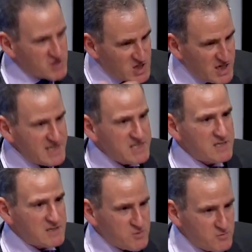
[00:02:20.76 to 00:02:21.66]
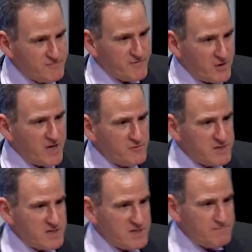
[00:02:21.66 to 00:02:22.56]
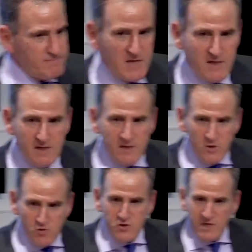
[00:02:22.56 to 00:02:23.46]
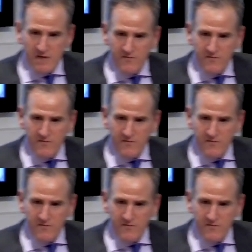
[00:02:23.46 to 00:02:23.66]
translating it for everyday use